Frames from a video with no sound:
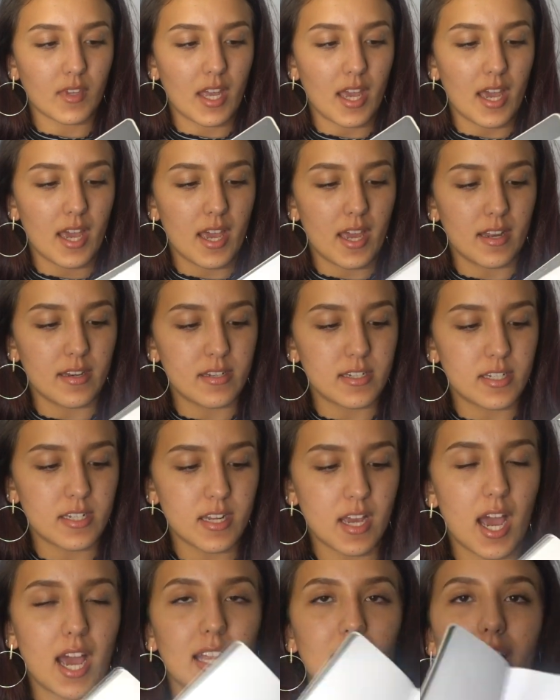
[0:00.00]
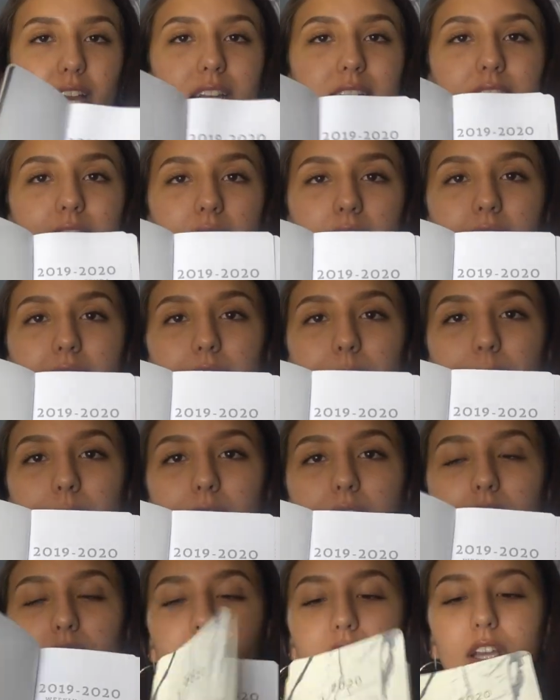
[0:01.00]
And I like tiny
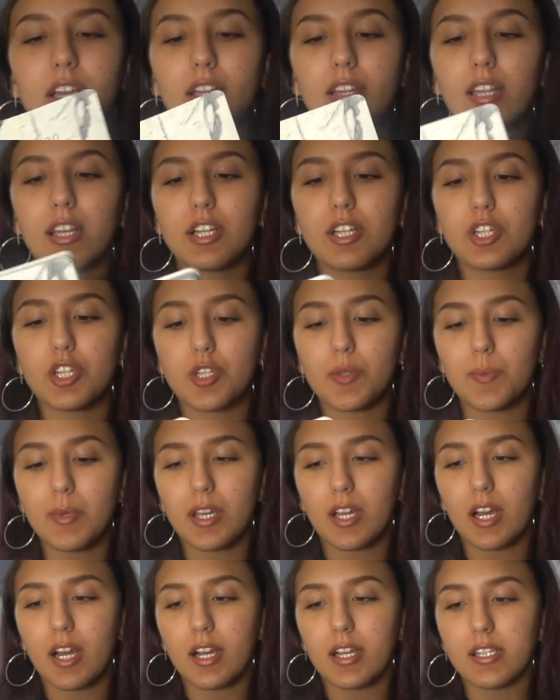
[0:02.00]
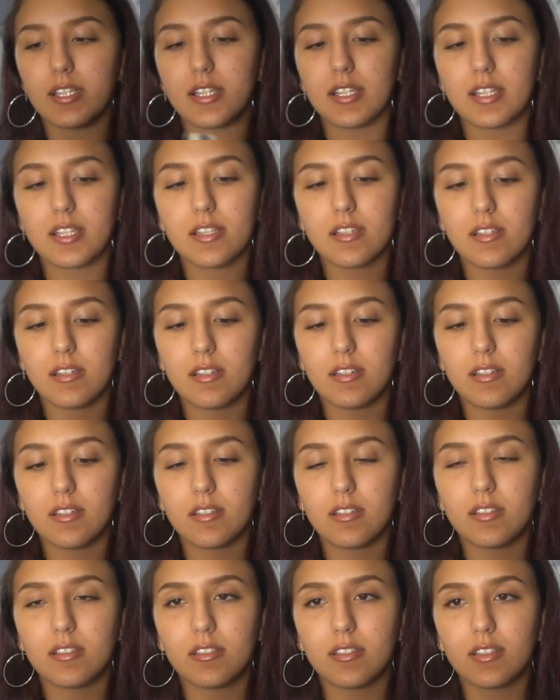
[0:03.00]
planners like this just because
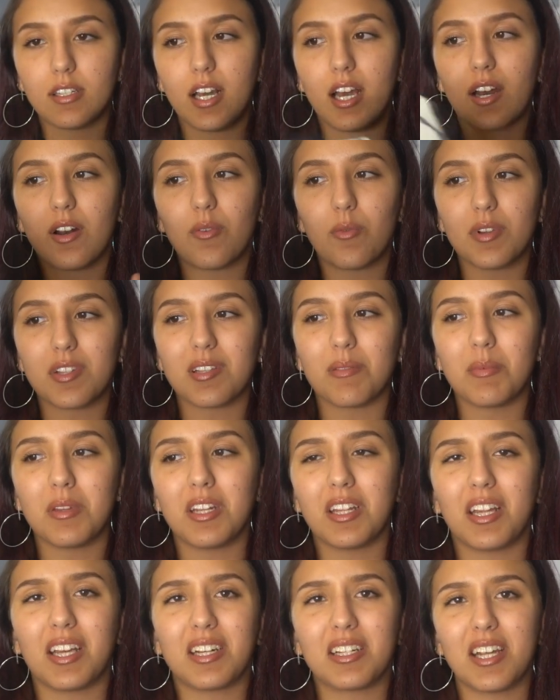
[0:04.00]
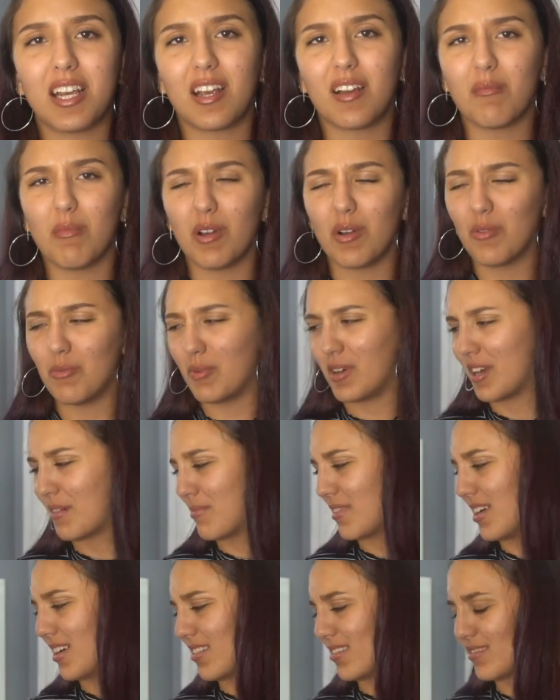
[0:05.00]
I don't want something to like take up my whole
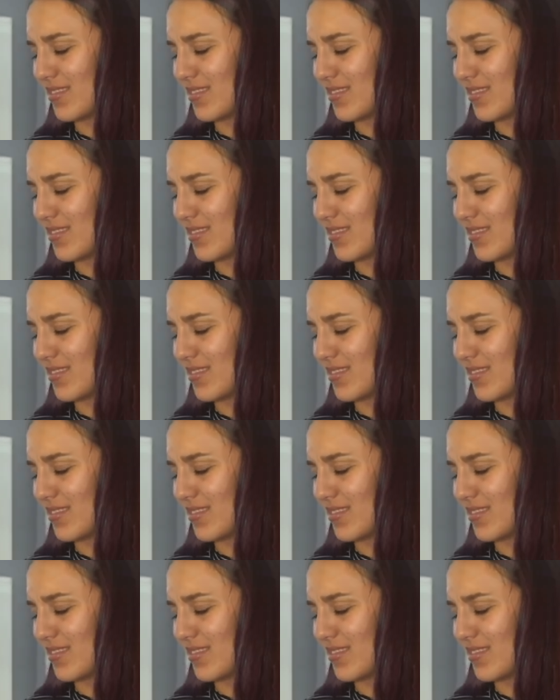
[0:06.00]
backpack.